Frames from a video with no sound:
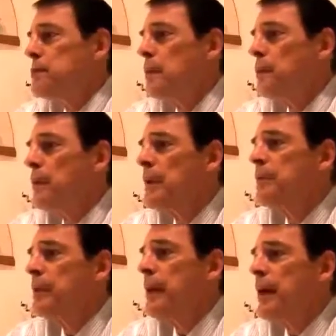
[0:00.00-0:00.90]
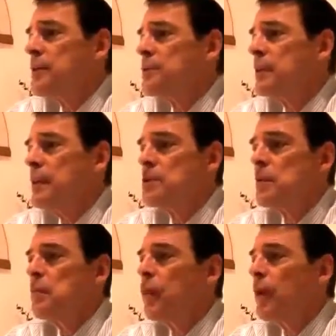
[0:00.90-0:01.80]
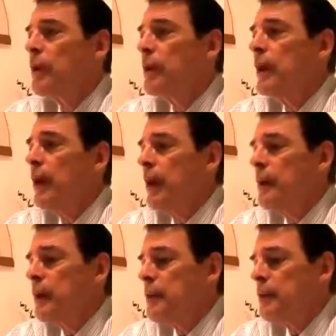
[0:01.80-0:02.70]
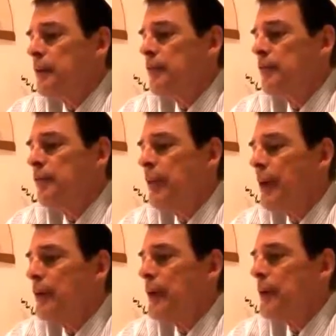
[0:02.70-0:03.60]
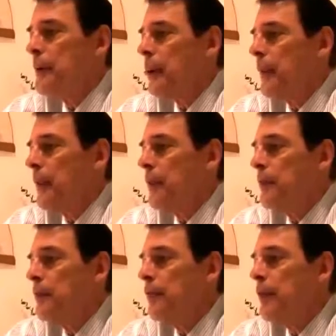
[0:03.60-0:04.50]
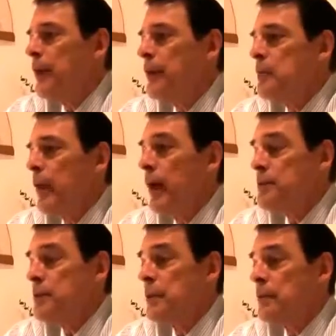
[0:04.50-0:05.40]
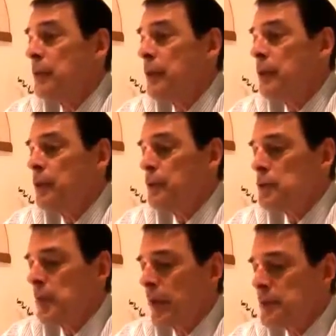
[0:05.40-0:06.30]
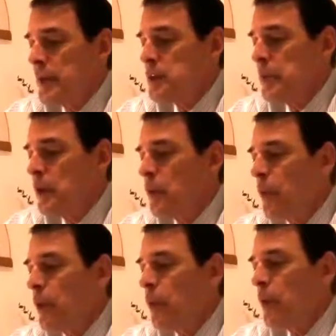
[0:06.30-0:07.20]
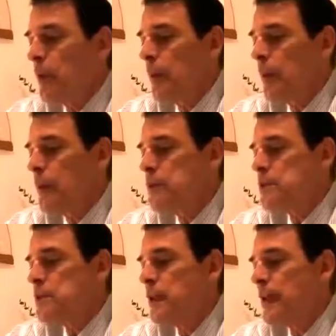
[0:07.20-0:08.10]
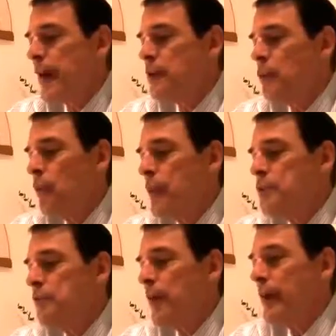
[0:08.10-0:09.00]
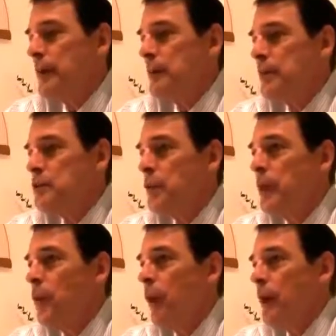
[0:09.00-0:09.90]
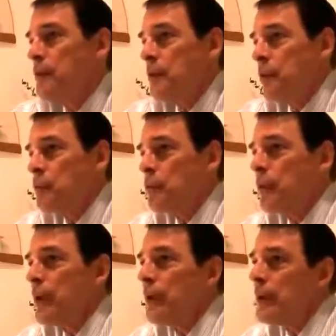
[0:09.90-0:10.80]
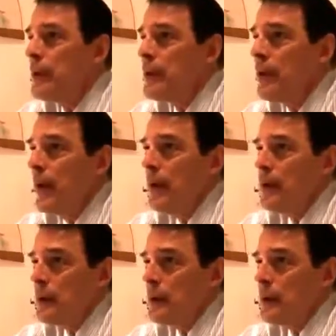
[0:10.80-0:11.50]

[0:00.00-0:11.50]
So relieving that is important. Another very, very positive, good response has been where we'll select which vitamins we want to really